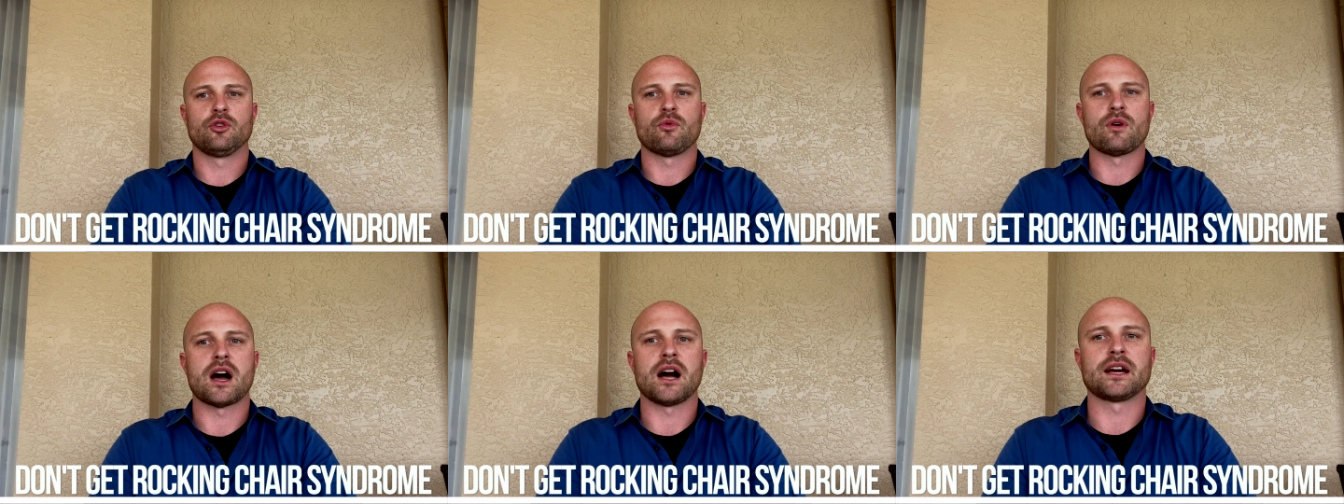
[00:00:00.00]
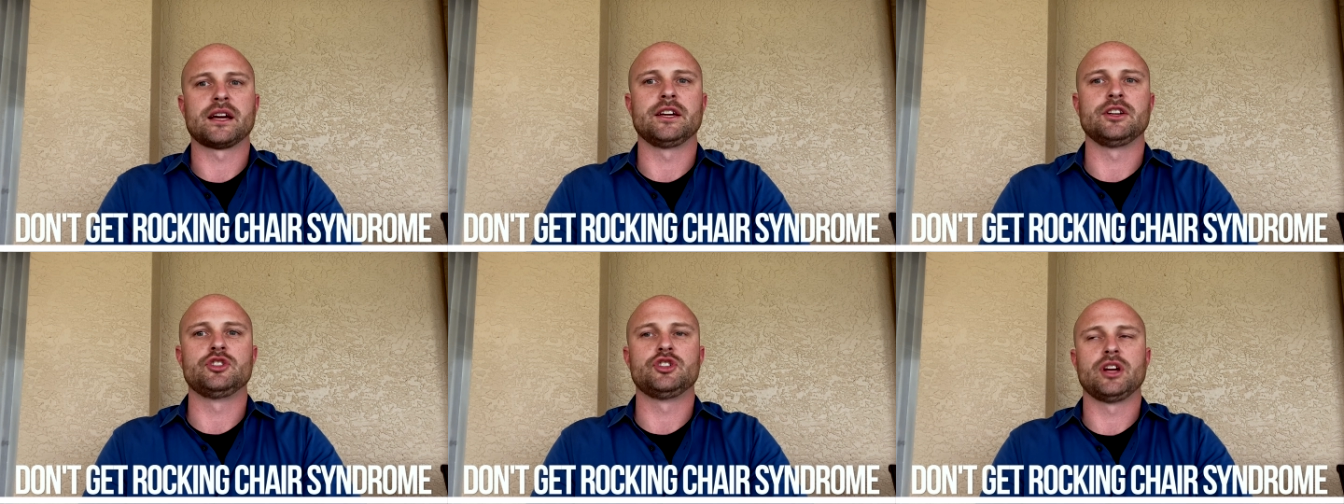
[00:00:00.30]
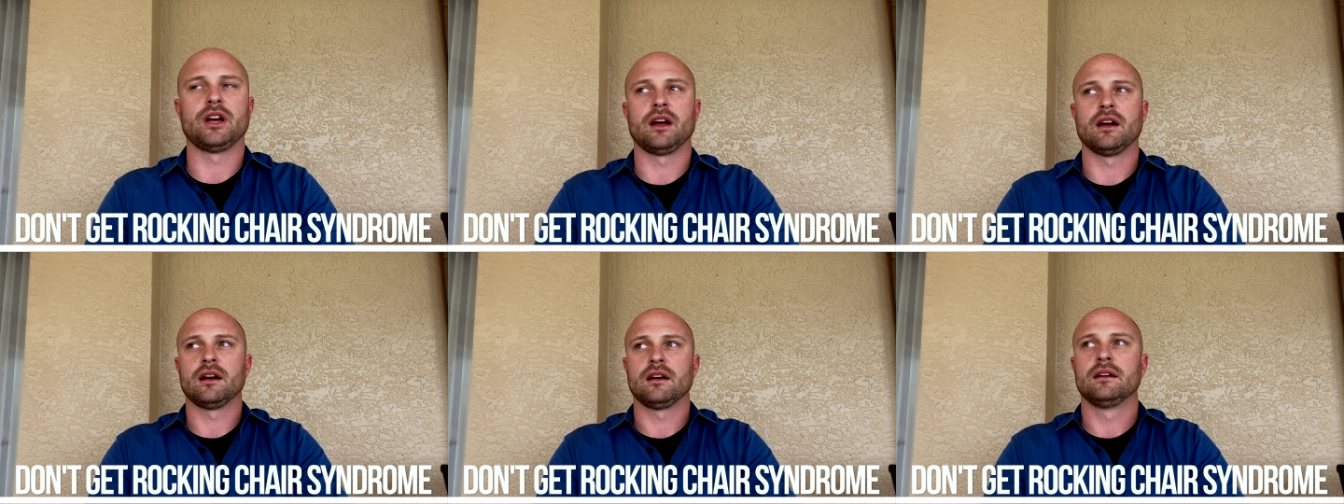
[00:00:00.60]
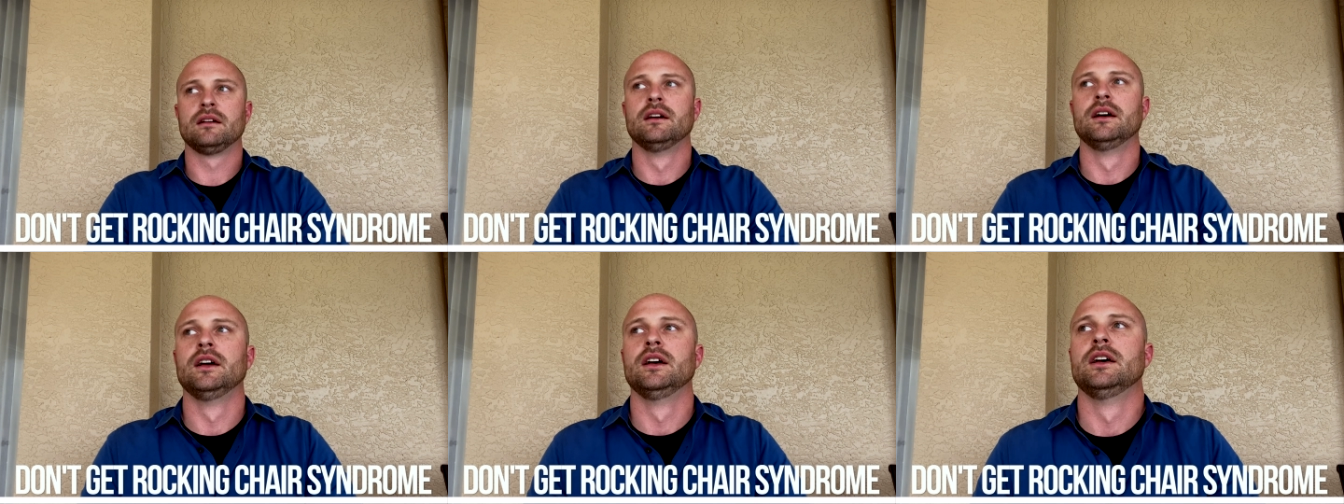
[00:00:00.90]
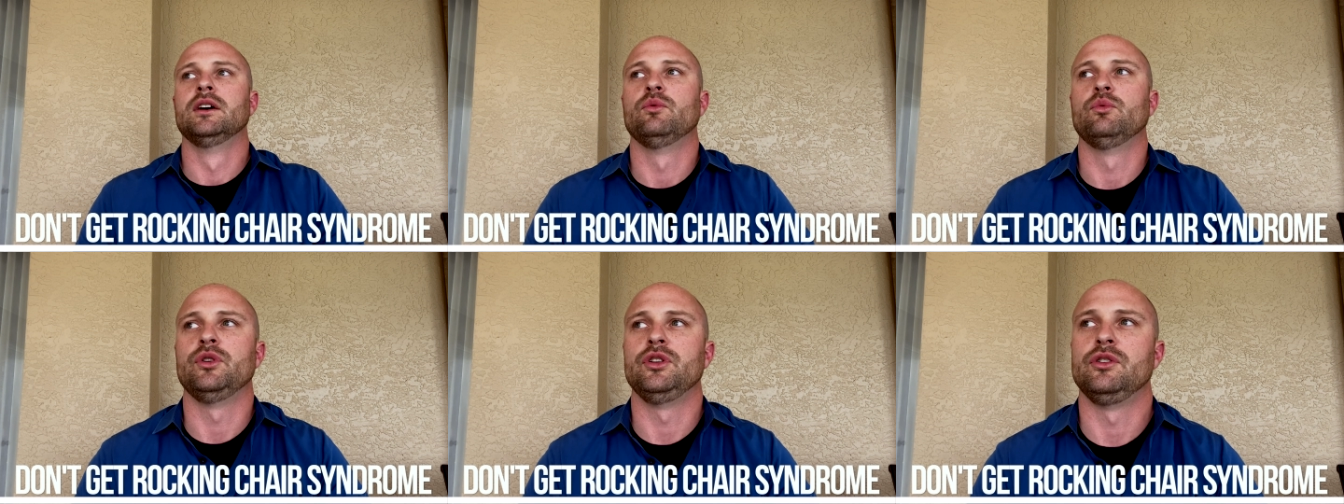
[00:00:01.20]
rocking chair
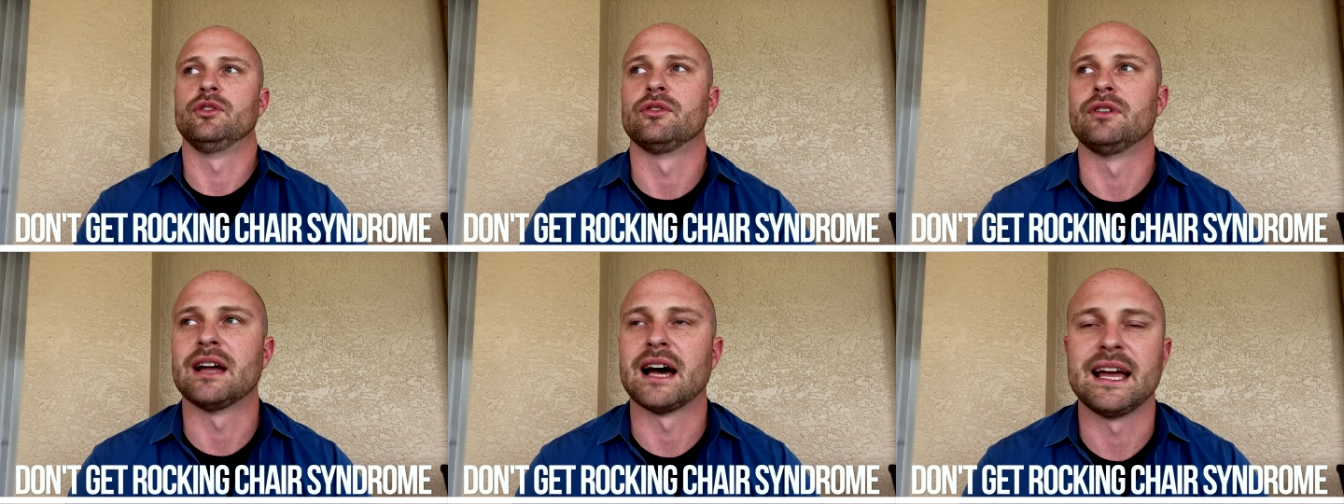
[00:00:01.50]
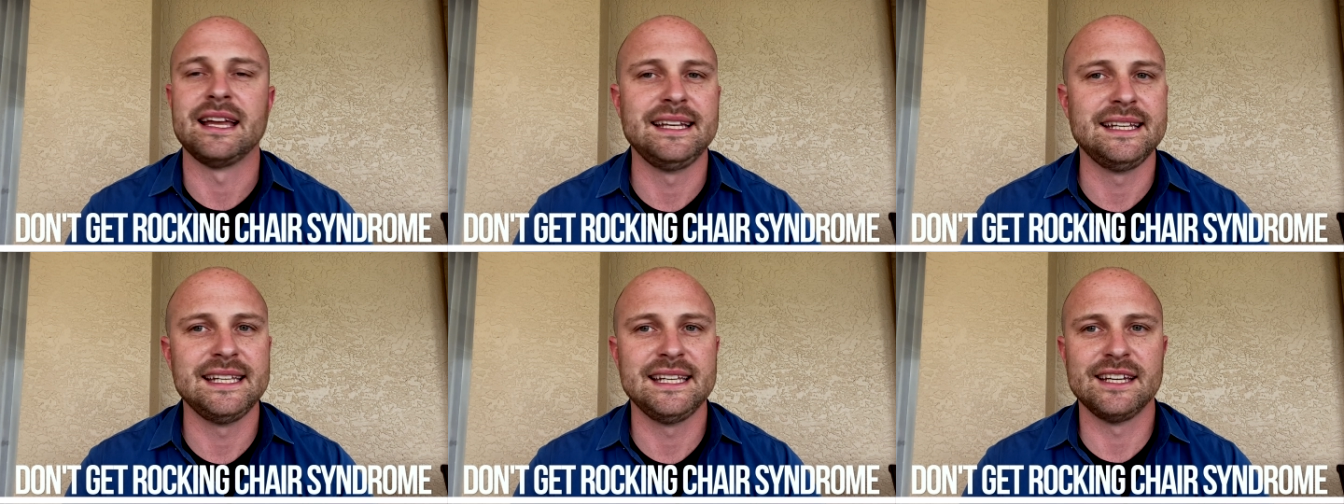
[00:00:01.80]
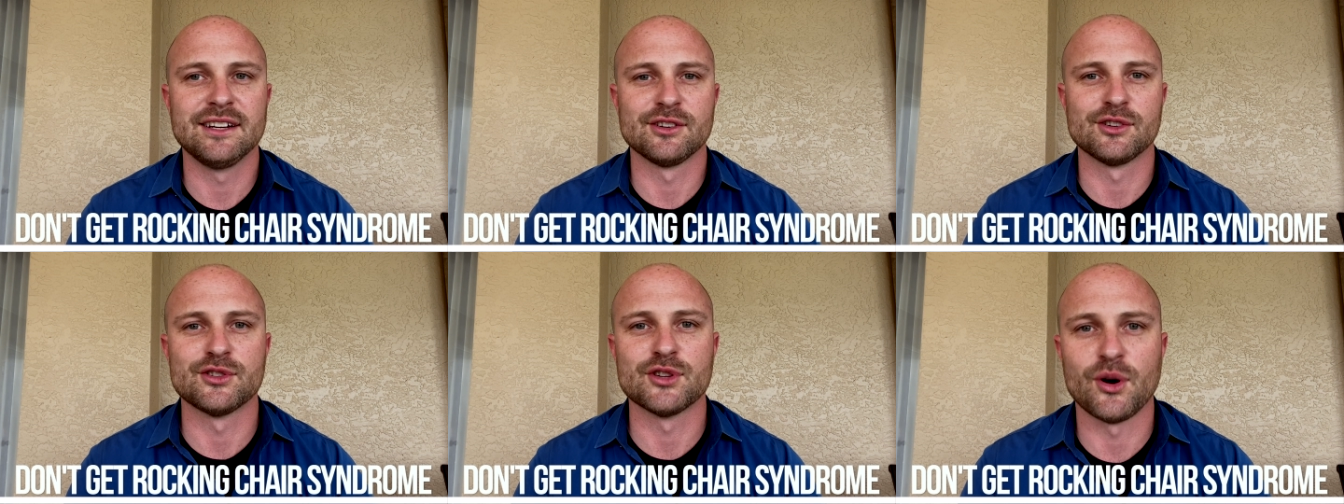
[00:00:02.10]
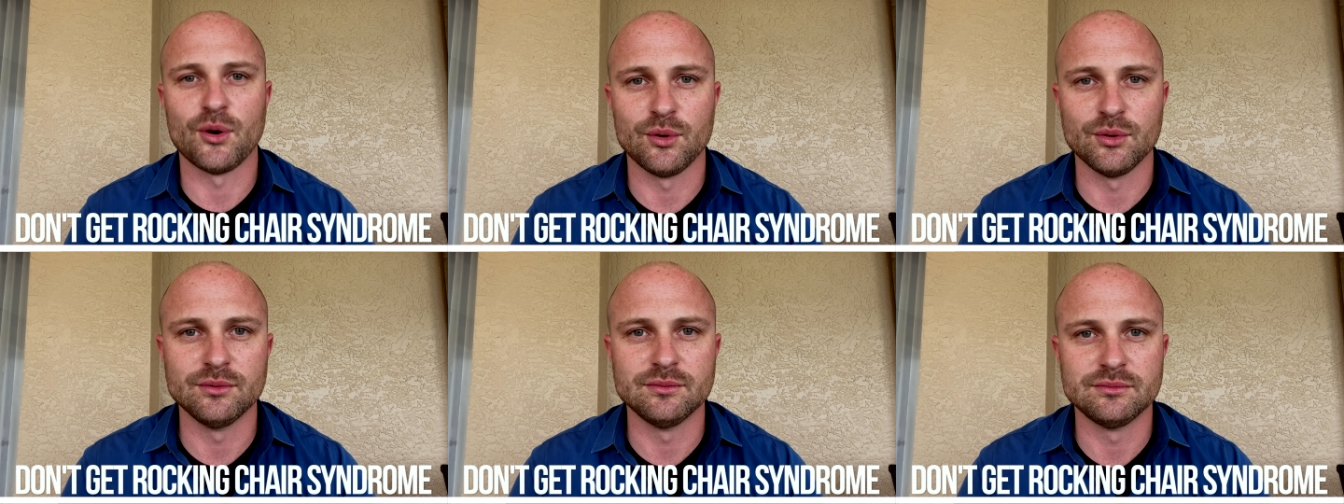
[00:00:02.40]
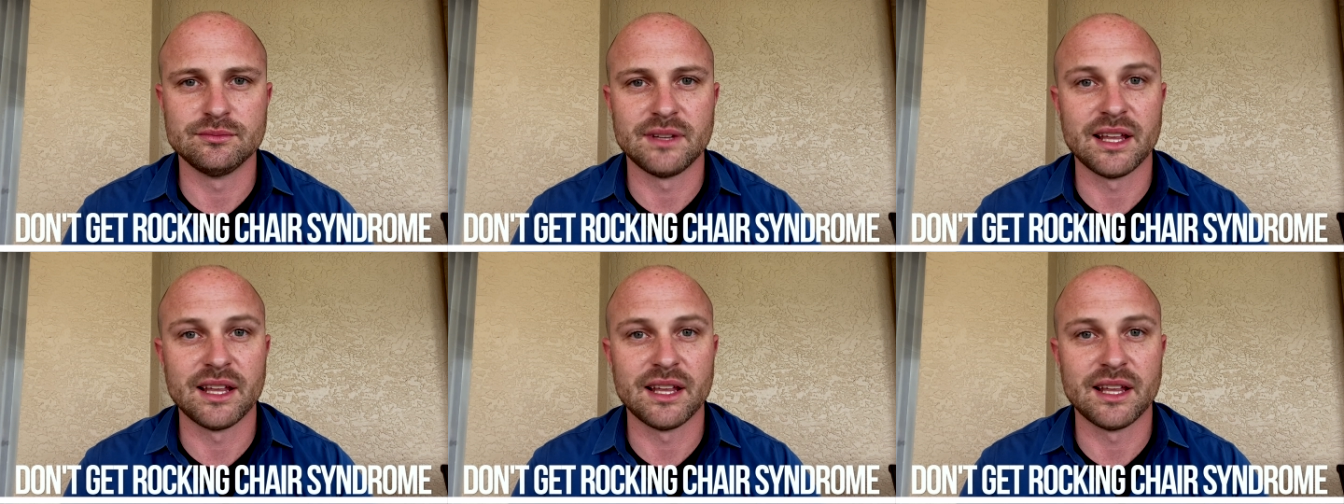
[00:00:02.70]
when you're 90 years old.